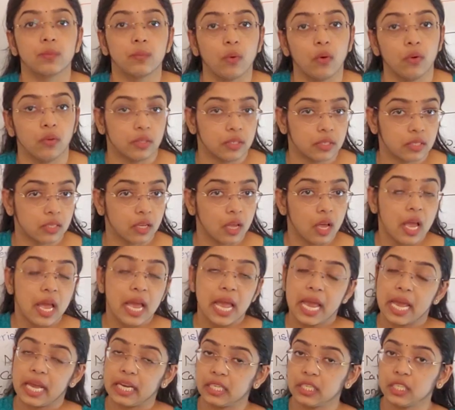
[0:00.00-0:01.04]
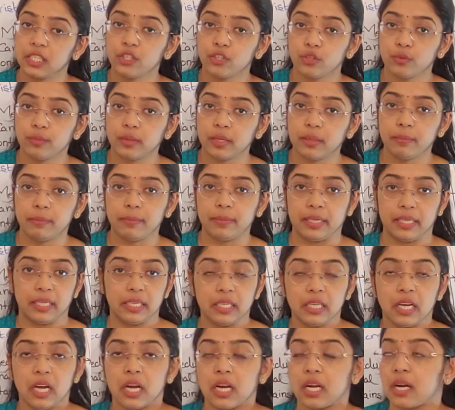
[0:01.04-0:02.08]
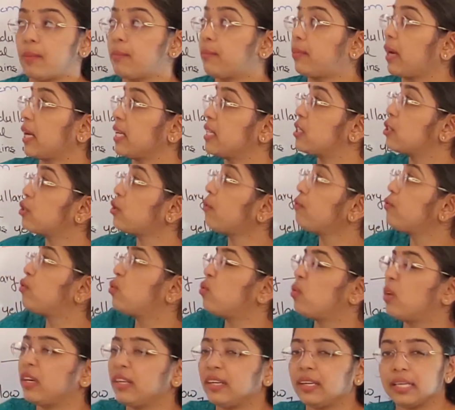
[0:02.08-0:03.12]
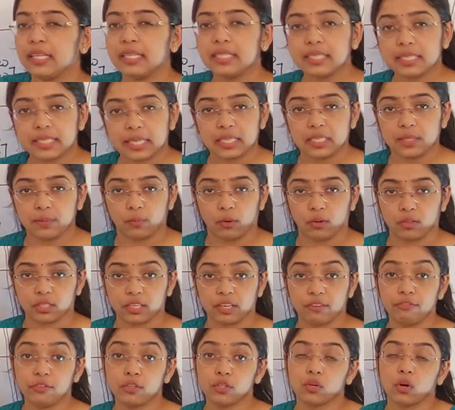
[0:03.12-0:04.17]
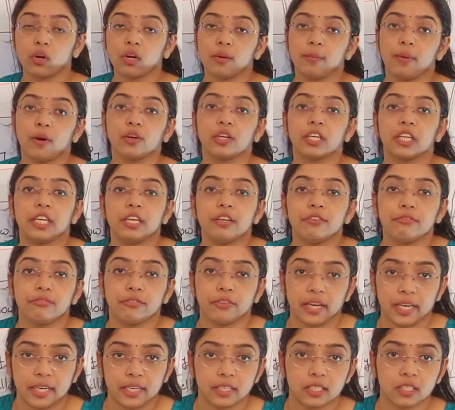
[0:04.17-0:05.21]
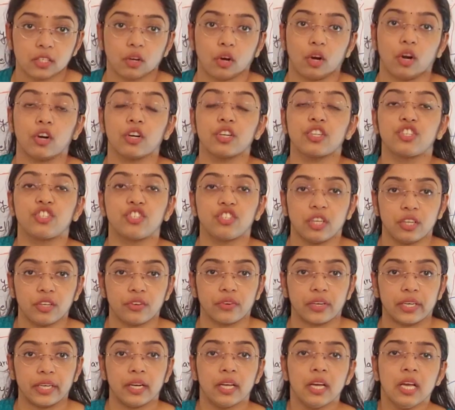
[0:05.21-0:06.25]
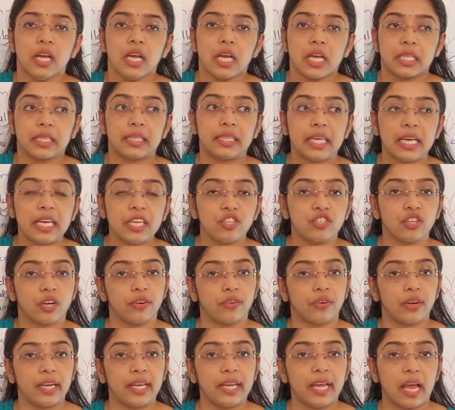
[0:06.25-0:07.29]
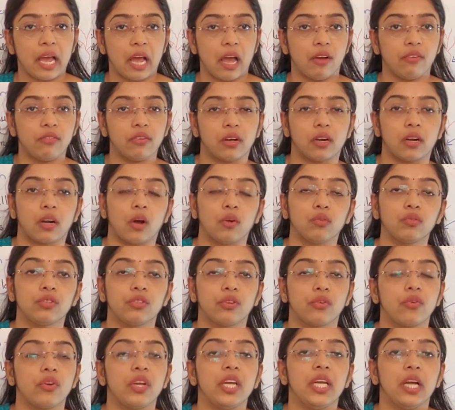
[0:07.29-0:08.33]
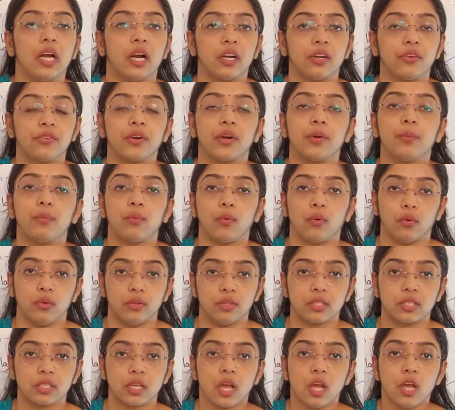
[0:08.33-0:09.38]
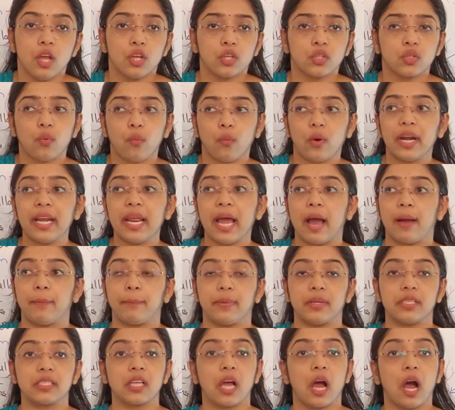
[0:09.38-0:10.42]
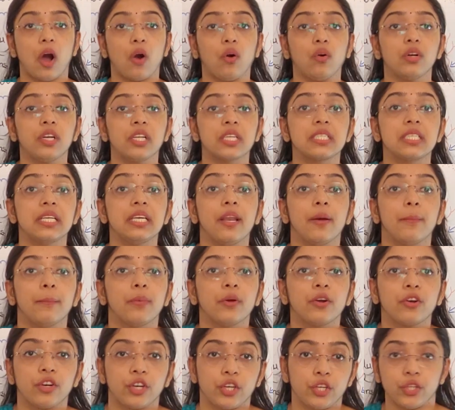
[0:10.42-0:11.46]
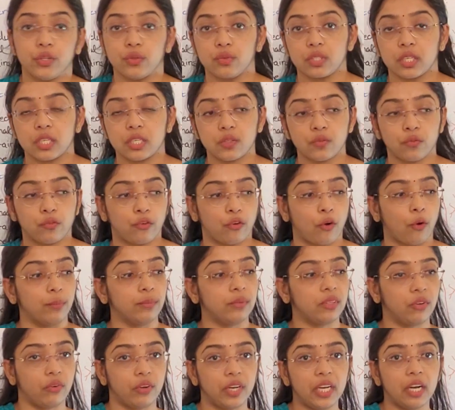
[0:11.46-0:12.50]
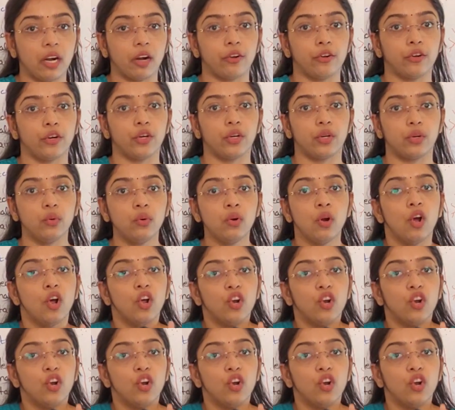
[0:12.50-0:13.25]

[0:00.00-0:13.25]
bones. Adult human being comprises of 206 bones. If we talk about infants or children, they generally have around 300 bones. So what happens? How does the number reduces from 300 to